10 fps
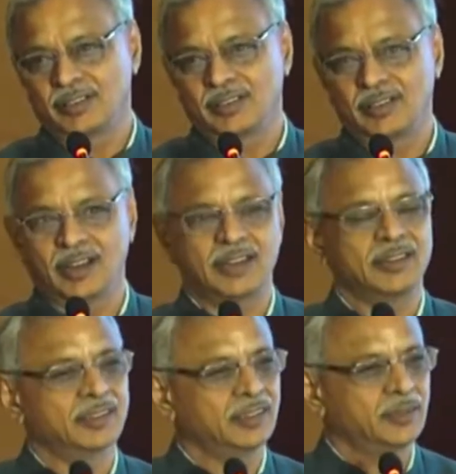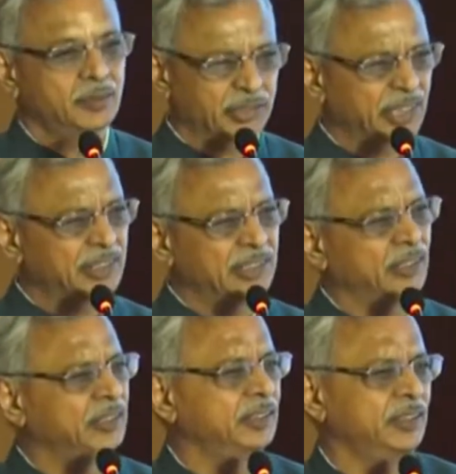Right? Precisely
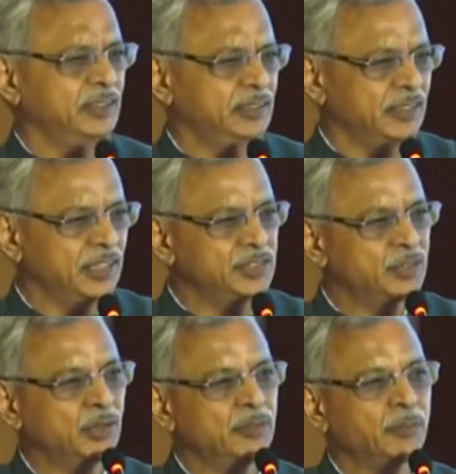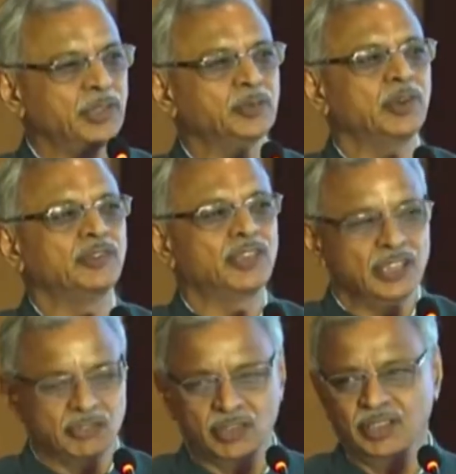on the age-old principle of
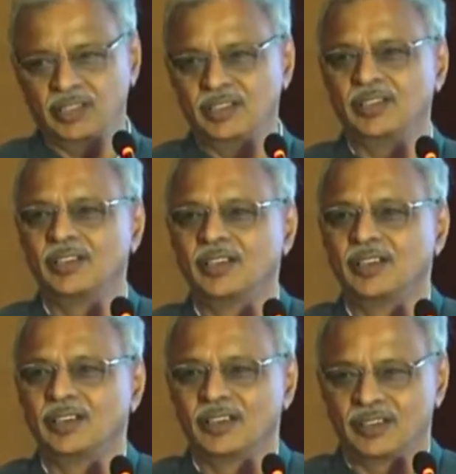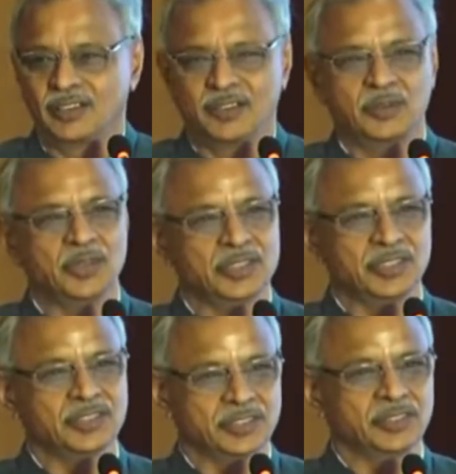telephony, which
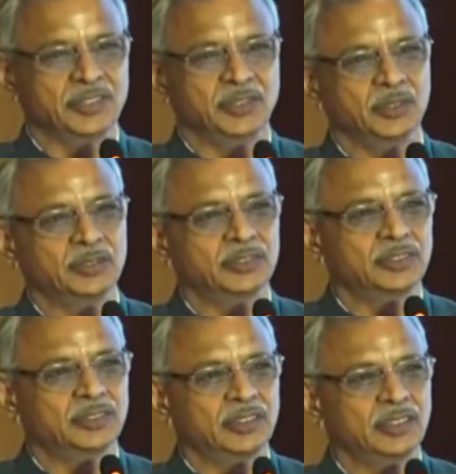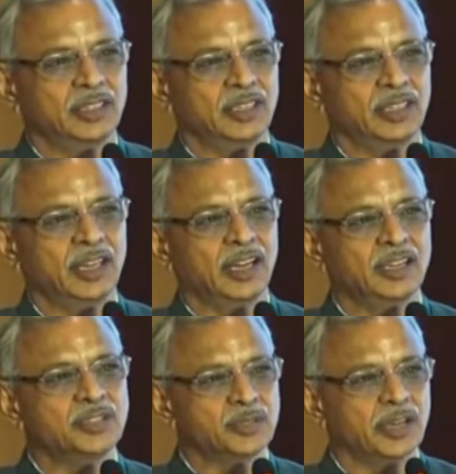is, an
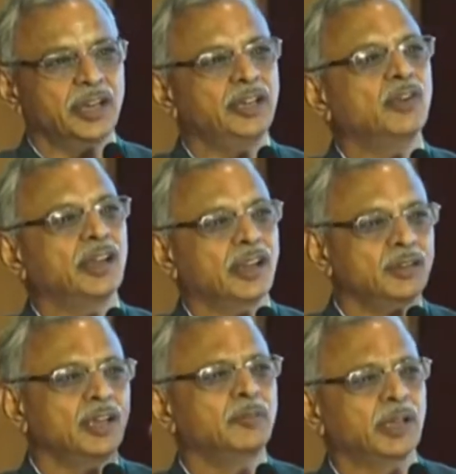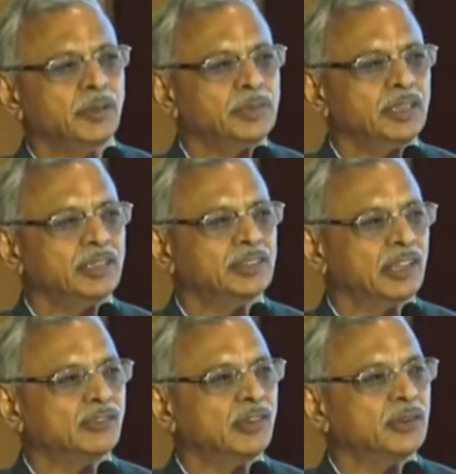N:1. Anyone you can pick up the cell
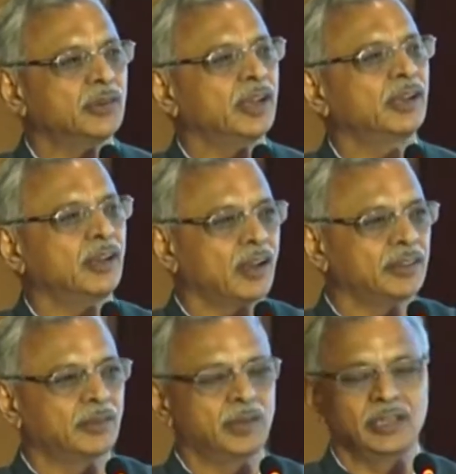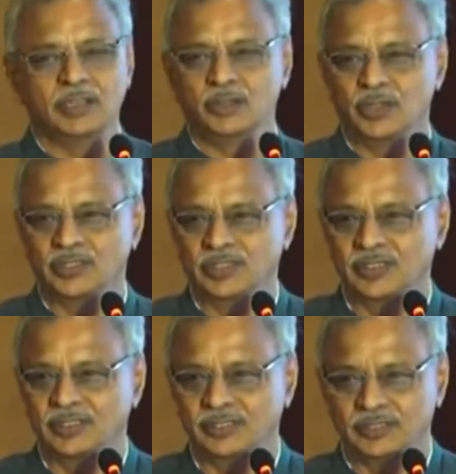phone today and call somebody in US
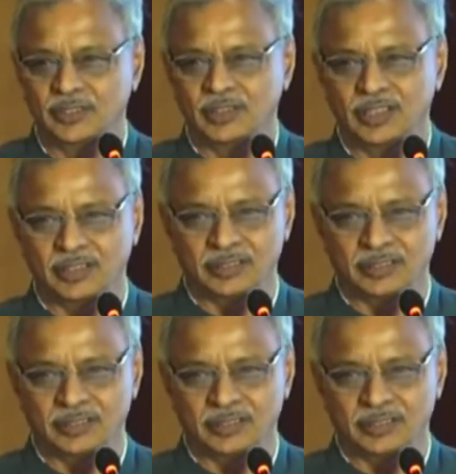and you are there.